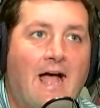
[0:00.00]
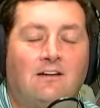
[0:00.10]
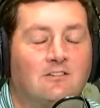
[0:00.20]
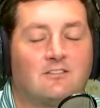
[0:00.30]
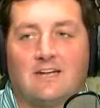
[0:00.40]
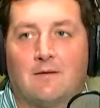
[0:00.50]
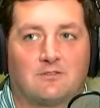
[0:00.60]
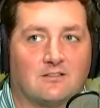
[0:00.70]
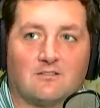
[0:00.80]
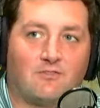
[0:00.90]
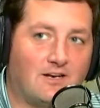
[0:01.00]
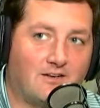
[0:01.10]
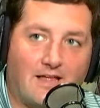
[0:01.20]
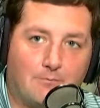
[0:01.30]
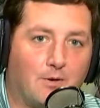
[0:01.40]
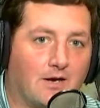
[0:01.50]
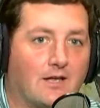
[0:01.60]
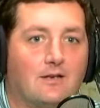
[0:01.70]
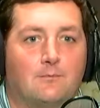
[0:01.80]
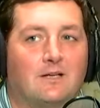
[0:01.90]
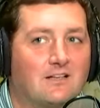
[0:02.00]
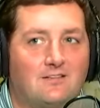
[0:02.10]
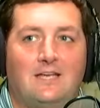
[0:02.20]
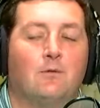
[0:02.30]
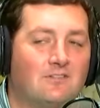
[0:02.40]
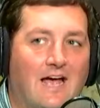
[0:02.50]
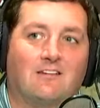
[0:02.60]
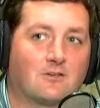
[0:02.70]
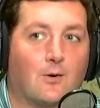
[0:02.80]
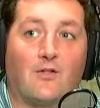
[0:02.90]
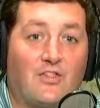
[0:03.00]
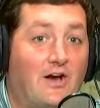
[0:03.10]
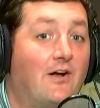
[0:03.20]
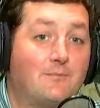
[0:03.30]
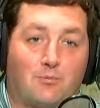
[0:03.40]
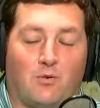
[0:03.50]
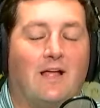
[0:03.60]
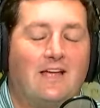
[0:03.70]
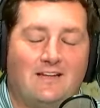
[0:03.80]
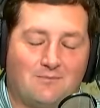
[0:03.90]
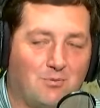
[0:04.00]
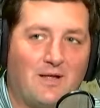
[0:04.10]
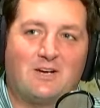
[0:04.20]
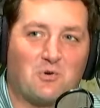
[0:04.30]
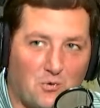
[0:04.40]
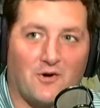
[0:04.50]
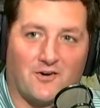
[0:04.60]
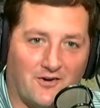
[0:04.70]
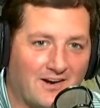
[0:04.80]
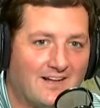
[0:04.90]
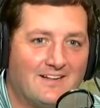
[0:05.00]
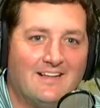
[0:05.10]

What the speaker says: Ashton Stamps doesn't fit into that bucket, because he was asked to go out there and play corner